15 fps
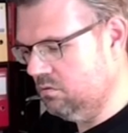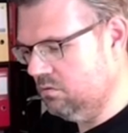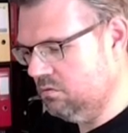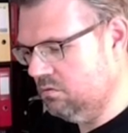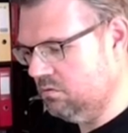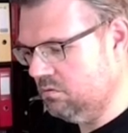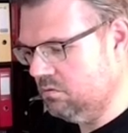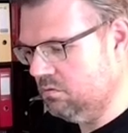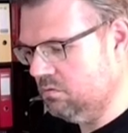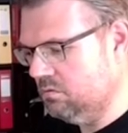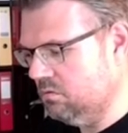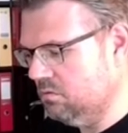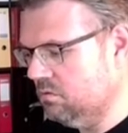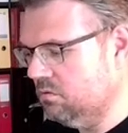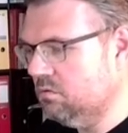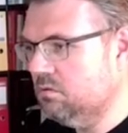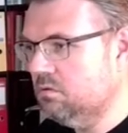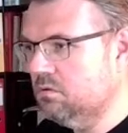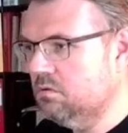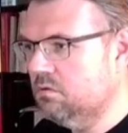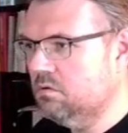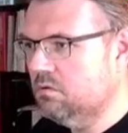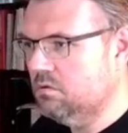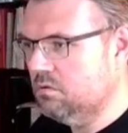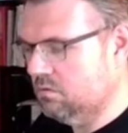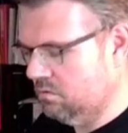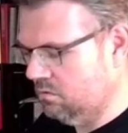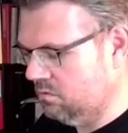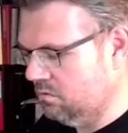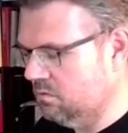
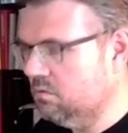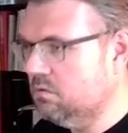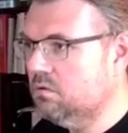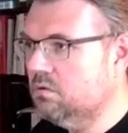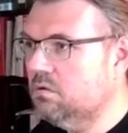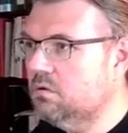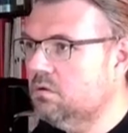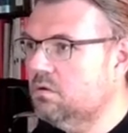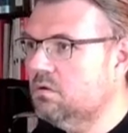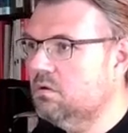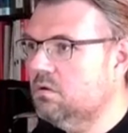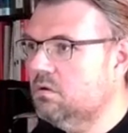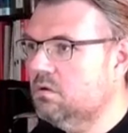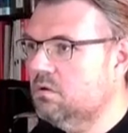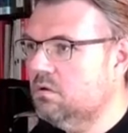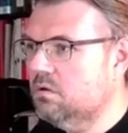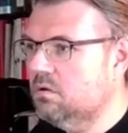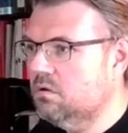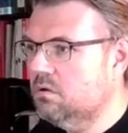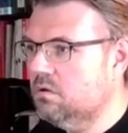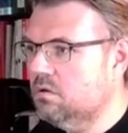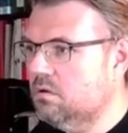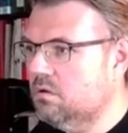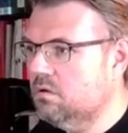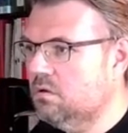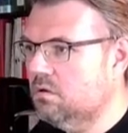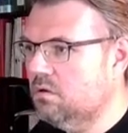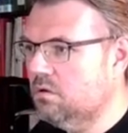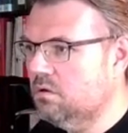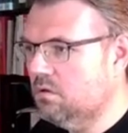
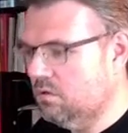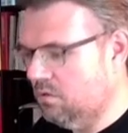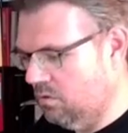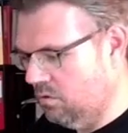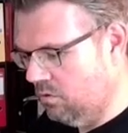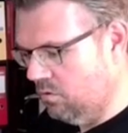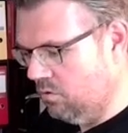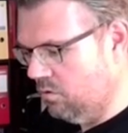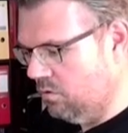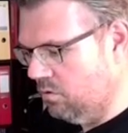Nothing is said.